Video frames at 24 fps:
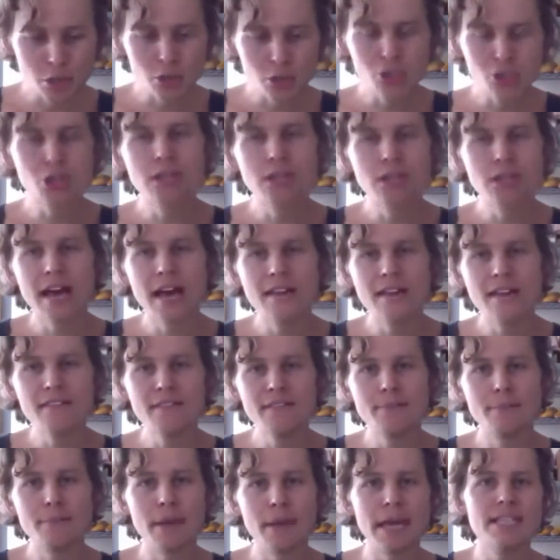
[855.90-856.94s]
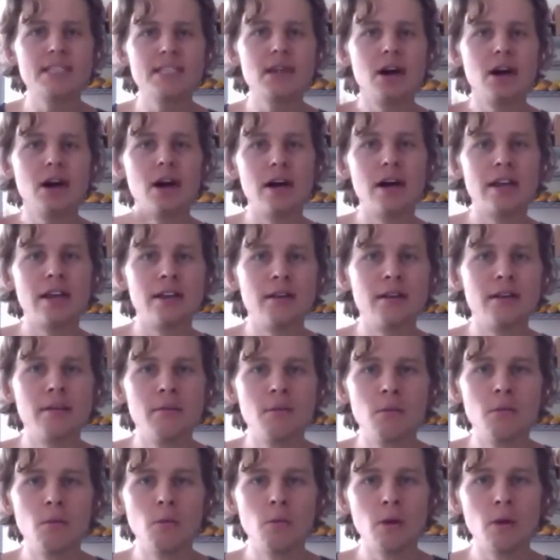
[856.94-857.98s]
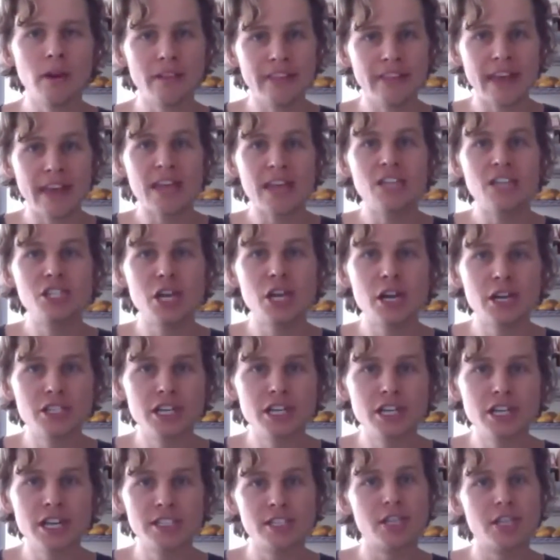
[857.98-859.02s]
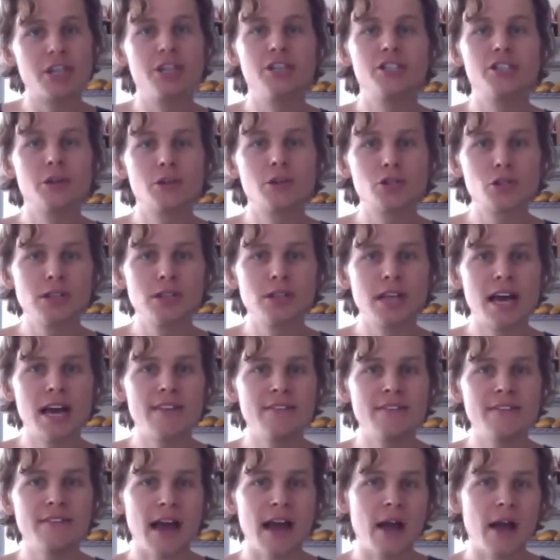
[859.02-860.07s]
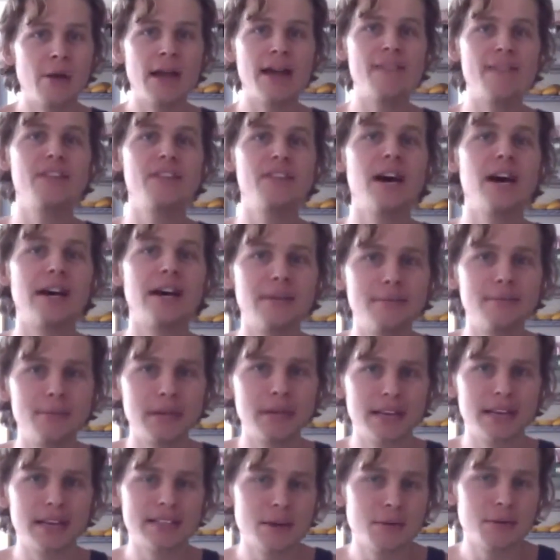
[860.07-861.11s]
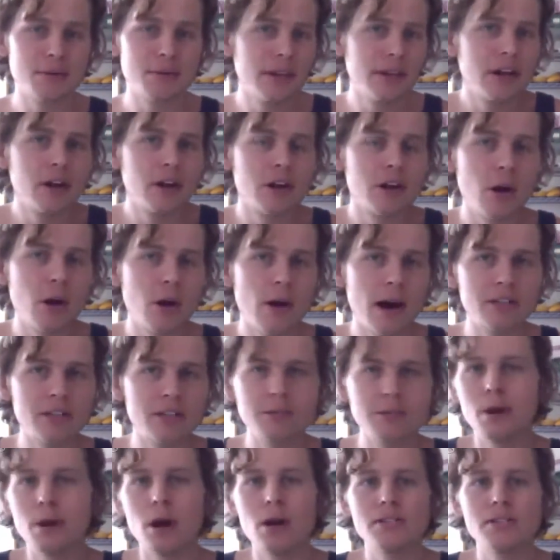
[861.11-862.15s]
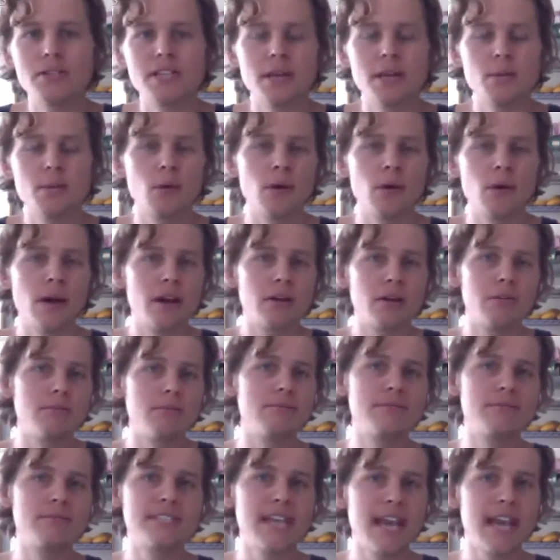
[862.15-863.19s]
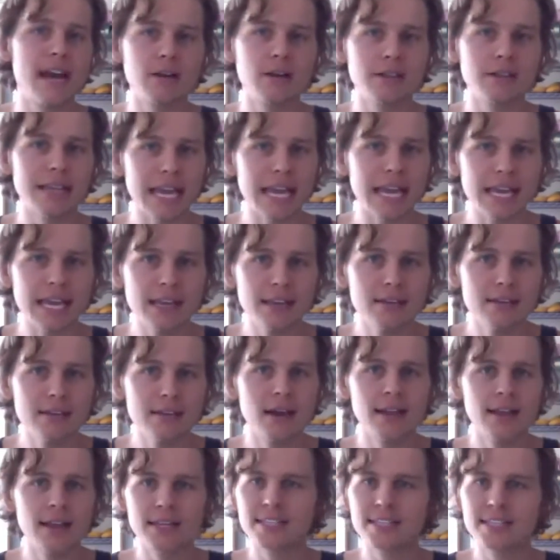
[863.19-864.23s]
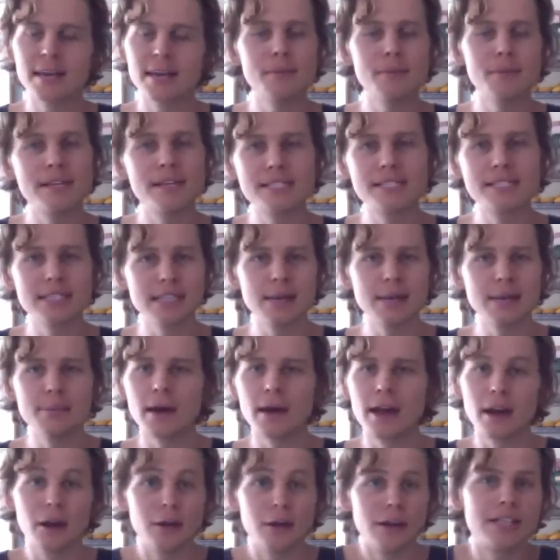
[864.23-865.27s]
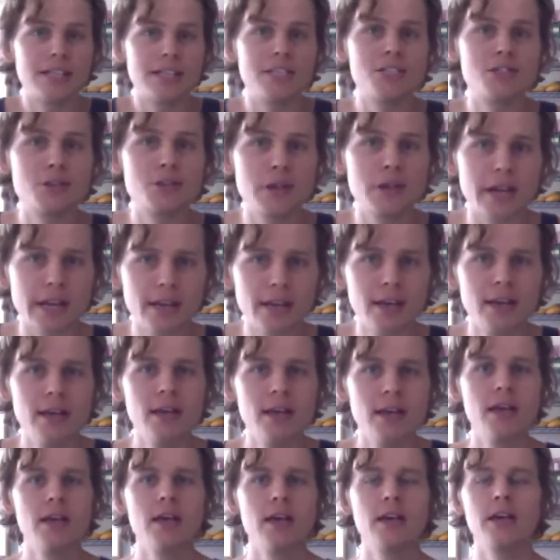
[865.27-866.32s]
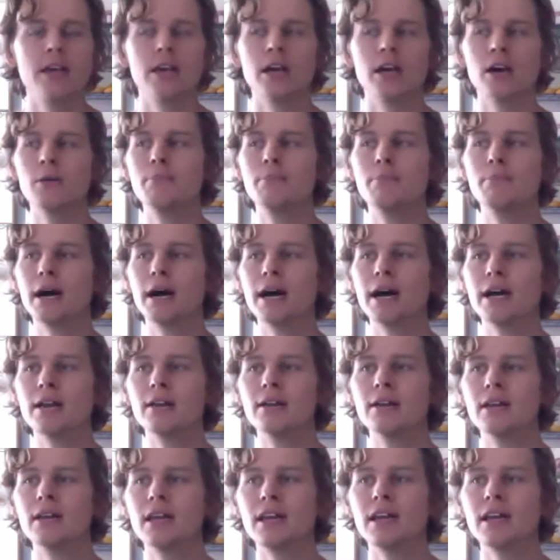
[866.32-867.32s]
life based on what they judge as a good social life, I would have none, because I really don't go out to bars anymore. I don't stay out late. I like to get my sleep. I don't like to drink, you know? But